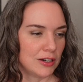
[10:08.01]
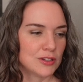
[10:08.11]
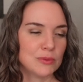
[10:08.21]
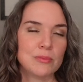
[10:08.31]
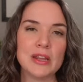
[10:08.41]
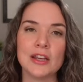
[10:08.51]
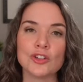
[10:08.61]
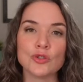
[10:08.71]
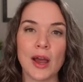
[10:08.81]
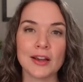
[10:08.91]
So media
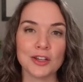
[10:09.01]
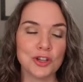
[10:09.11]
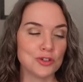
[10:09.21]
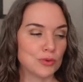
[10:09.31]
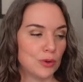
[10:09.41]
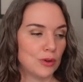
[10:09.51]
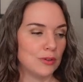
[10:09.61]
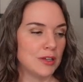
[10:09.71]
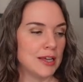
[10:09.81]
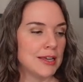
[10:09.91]
track control.
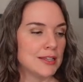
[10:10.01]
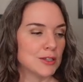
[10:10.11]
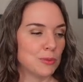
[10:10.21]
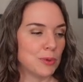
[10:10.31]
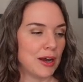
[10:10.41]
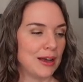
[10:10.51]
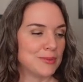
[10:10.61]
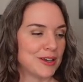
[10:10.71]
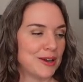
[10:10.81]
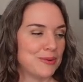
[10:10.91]
So
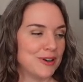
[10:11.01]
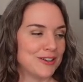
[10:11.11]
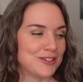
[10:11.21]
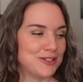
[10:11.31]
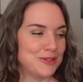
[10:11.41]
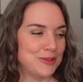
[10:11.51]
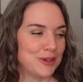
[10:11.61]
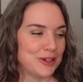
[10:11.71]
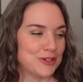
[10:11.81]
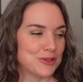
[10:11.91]
perhaps I want to
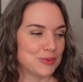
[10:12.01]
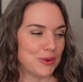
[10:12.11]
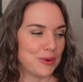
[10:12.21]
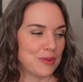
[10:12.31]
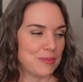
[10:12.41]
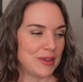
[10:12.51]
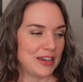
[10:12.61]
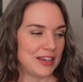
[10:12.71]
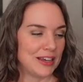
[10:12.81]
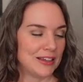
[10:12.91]
control the
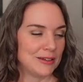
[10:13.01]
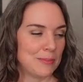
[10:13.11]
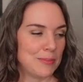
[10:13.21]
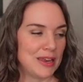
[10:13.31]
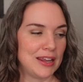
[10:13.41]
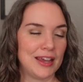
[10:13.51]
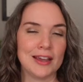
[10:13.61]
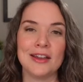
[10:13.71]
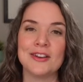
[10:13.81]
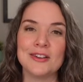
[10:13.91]
media,
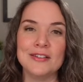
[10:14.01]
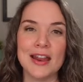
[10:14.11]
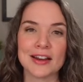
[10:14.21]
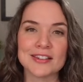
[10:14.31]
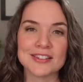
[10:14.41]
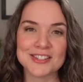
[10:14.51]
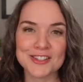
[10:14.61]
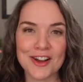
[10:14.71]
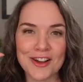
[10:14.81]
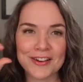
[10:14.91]
meaning next
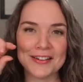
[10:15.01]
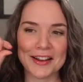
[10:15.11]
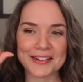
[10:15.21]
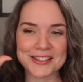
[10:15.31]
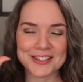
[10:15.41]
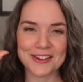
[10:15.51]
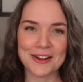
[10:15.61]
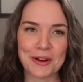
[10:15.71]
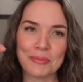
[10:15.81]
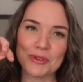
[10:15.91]
song, next
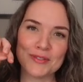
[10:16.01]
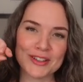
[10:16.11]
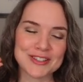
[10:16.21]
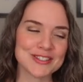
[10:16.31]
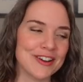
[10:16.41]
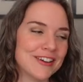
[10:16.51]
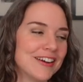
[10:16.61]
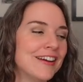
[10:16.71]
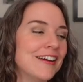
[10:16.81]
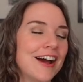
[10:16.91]
song, previous song.
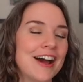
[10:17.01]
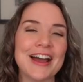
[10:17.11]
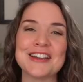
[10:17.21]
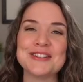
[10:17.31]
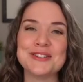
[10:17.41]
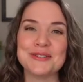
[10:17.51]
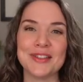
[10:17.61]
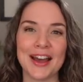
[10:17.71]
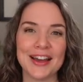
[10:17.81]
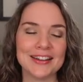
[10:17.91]
I can do
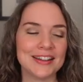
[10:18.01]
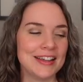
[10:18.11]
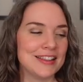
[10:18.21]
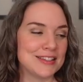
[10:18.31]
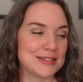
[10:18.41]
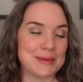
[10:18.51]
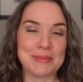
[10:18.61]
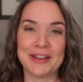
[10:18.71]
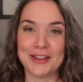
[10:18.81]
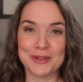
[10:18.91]
that. This is
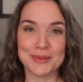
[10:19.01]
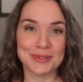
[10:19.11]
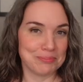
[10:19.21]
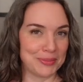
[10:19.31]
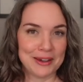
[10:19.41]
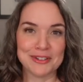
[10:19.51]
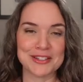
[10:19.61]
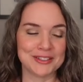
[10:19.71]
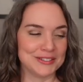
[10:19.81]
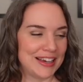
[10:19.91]
something I use every
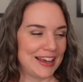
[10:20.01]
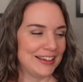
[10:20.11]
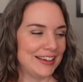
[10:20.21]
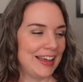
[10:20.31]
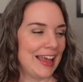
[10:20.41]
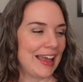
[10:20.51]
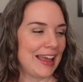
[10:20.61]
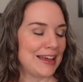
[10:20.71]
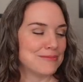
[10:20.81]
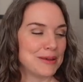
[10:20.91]
single day.
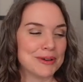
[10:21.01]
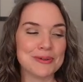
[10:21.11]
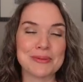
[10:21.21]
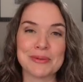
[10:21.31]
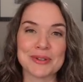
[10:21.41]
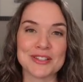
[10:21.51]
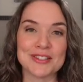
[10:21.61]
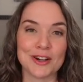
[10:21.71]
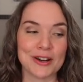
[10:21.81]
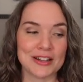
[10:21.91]
And maybe I want to be able to
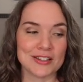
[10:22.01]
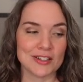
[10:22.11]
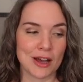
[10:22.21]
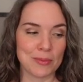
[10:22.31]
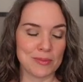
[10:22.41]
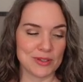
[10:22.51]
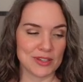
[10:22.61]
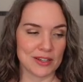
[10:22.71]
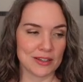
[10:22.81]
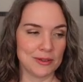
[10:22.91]
start and stop the
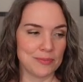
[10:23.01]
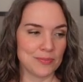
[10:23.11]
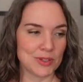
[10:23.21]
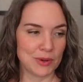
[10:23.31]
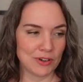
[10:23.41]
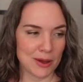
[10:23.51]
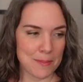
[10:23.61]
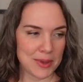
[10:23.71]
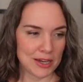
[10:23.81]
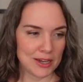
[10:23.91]
music. So I've got
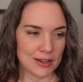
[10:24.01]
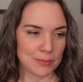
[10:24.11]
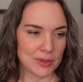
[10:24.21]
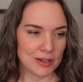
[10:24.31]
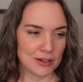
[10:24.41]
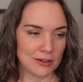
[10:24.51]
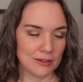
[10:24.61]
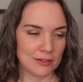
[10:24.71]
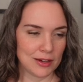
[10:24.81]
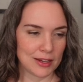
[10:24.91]
media up here.
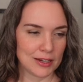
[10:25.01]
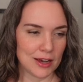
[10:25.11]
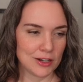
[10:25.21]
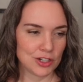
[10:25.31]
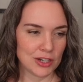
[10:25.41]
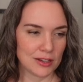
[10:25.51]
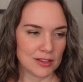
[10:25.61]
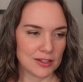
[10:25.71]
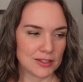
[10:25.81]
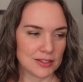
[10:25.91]
I can uncheck
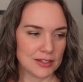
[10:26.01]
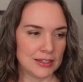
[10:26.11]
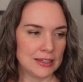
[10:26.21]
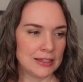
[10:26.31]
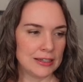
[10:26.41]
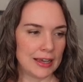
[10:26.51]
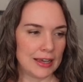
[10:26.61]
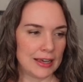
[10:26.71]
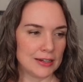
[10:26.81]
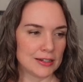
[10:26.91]
this
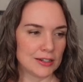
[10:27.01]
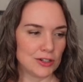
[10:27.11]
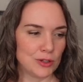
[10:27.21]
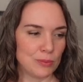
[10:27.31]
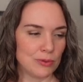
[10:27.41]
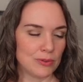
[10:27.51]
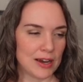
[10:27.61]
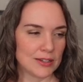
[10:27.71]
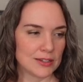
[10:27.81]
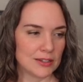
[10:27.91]
and can do
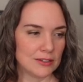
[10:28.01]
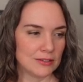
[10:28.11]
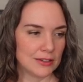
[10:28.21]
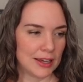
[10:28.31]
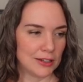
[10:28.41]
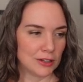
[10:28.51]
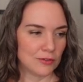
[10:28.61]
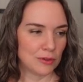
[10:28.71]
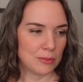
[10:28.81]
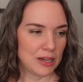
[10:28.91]
press and look
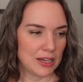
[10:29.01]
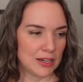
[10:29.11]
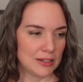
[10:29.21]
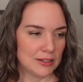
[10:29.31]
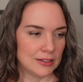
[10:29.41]
for media.